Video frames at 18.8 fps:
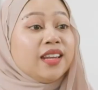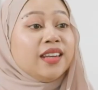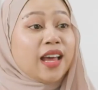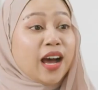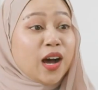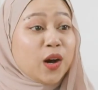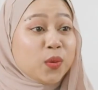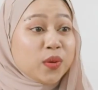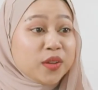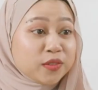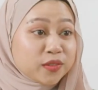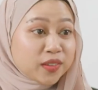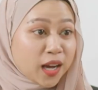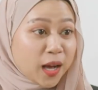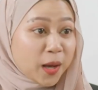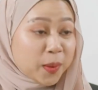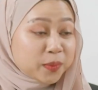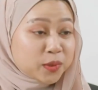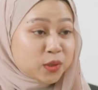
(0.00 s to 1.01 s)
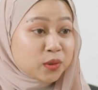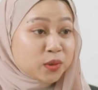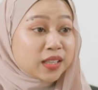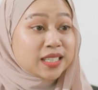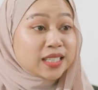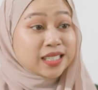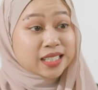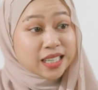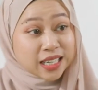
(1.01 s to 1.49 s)
Now we've come to
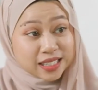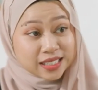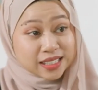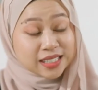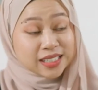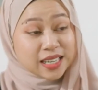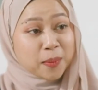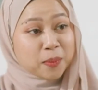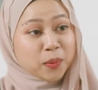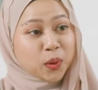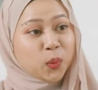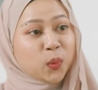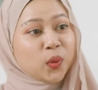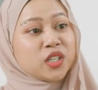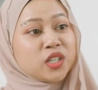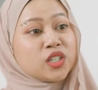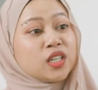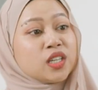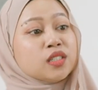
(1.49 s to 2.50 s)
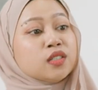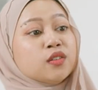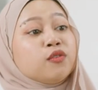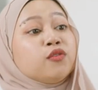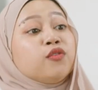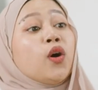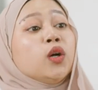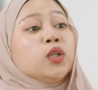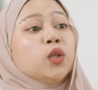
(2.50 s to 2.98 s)
the sixth step, which is
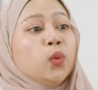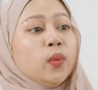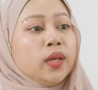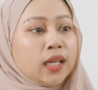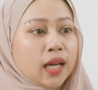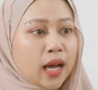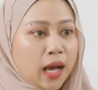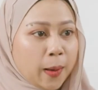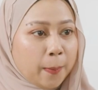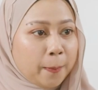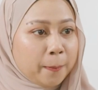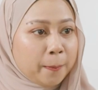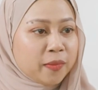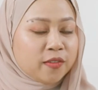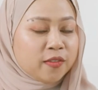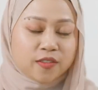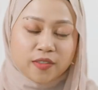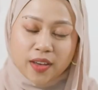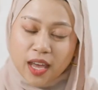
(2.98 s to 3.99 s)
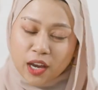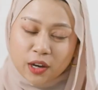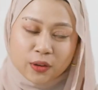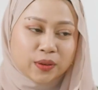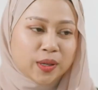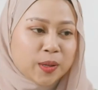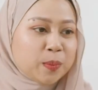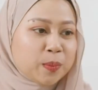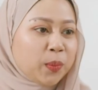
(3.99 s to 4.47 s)
following up.
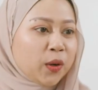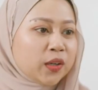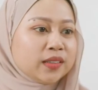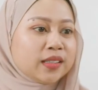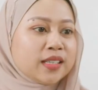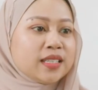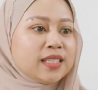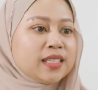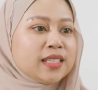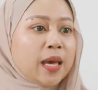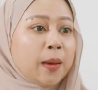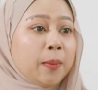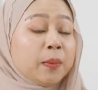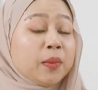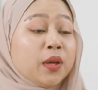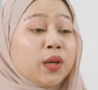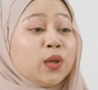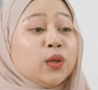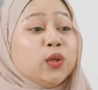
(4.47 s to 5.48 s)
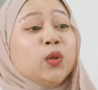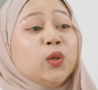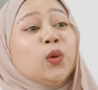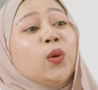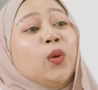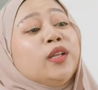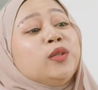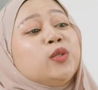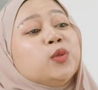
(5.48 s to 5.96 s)
Very important step. You
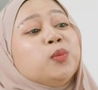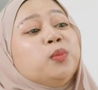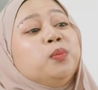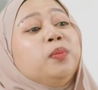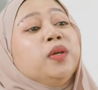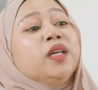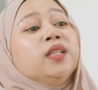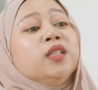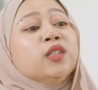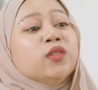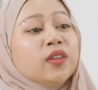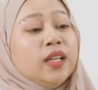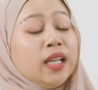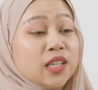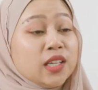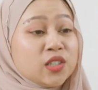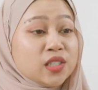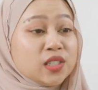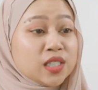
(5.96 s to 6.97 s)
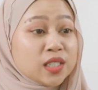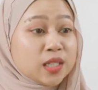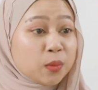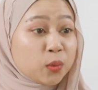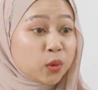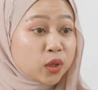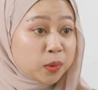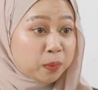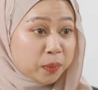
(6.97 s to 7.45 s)
want to build
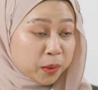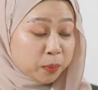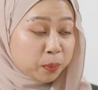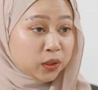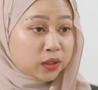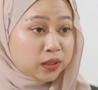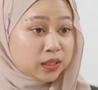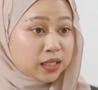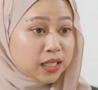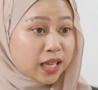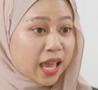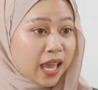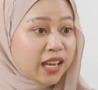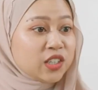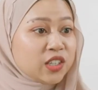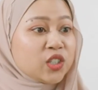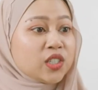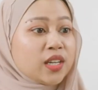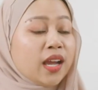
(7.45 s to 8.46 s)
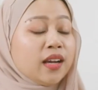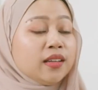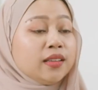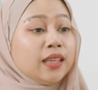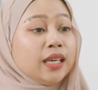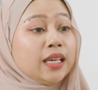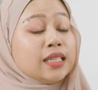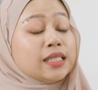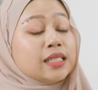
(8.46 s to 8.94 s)
relationship with people and share
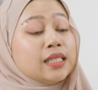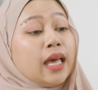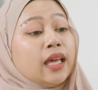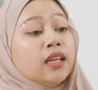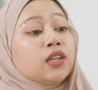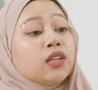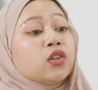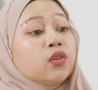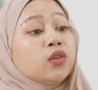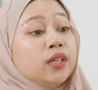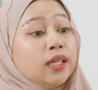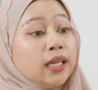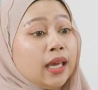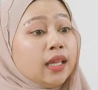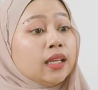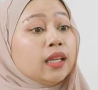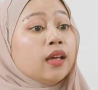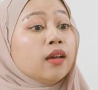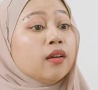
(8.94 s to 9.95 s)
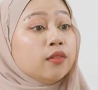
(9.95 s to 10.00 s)
things that create